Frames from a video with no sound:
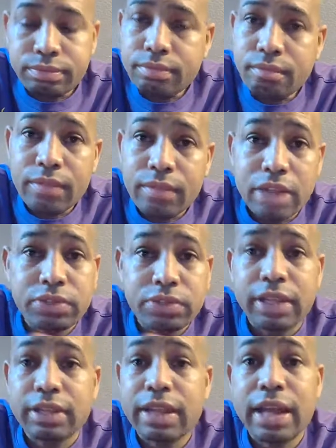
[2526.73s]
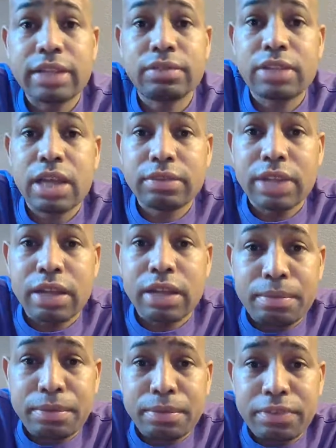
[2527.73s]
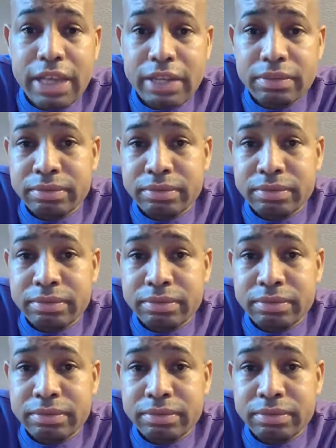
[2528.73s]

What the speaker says: I drink a lot. Sometimes I'll be forgetting.